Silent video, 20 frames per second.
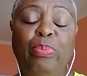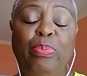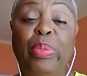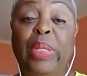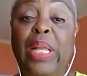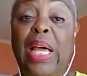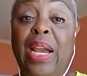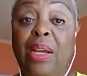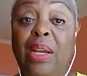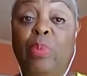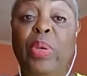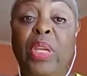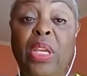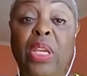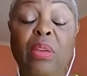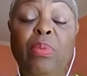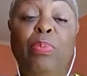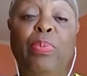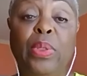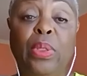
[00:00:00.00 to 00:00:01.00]
Black
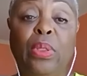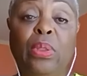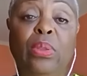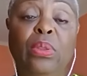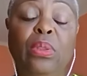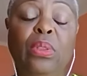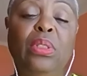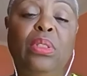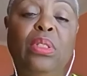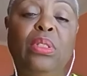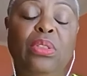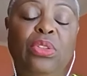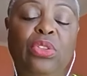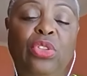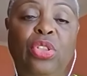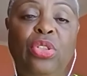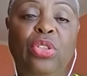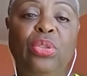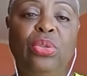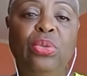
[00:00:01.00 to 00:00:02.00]
people
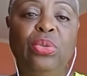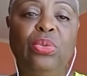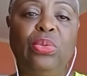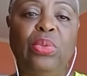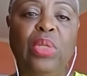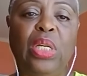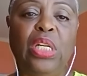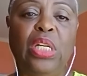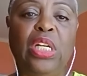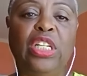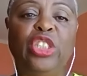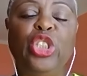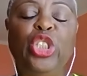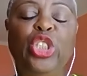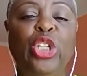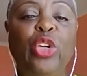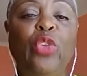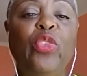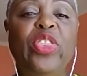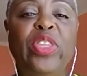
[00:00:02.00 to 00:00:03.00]
to
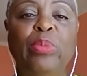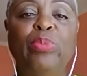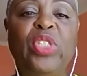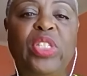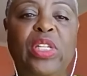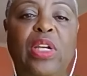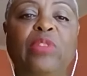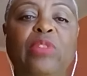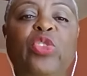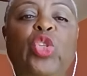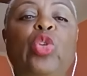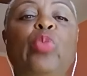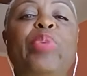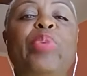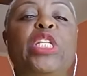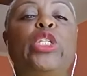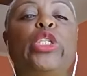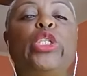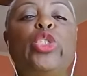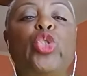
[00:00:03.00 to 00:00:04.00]
show themselves to
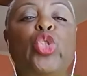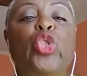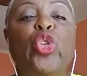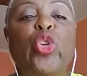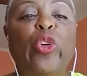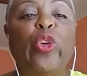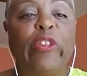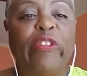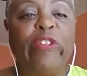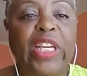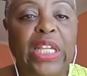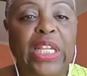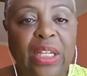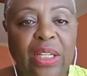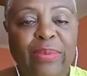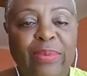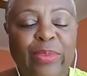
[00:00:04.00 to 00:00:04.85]
be deserving,